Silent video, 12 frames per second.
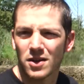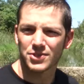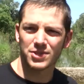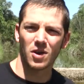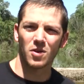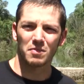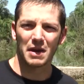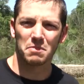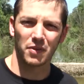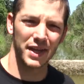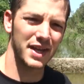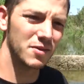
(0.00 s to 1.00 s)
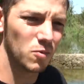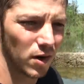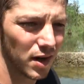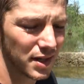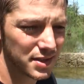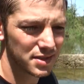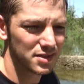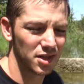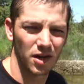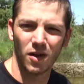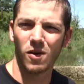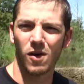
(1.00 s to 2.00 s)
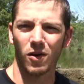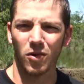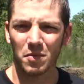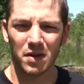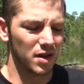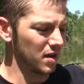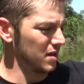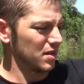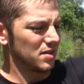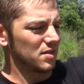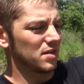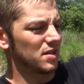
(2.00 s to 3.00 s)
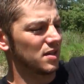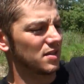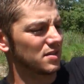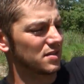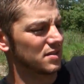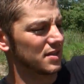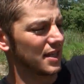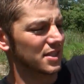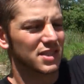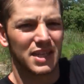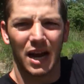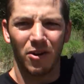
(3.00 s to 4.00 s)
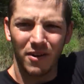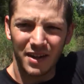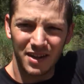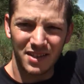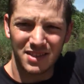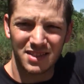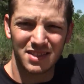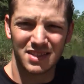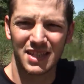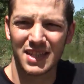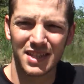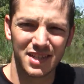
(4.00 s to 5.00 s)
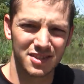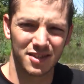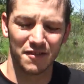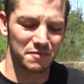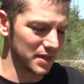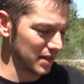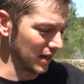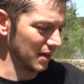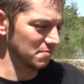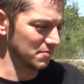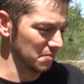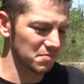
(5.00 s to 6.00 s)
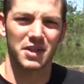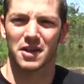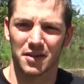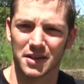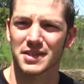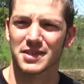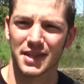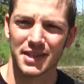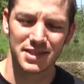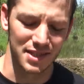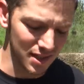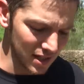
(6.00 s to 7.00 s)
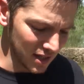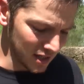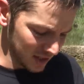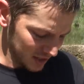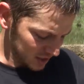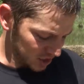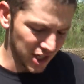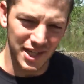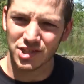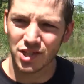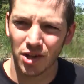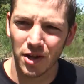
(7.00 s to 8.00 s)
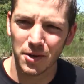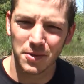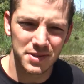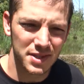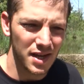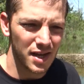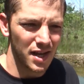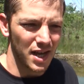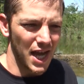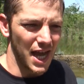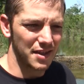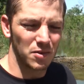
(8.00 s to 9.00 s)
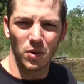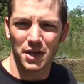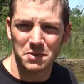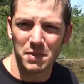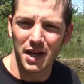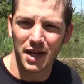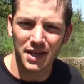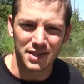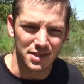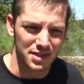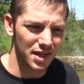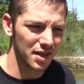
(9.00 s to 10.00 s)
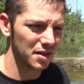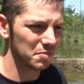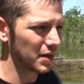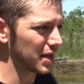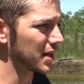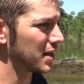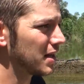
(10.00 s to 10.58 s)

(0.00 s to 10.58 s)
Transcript: So my plan was to go home, take a shower, get all the stickiness off me. I'm literally disgusting. Change clothes and then wash my guns. But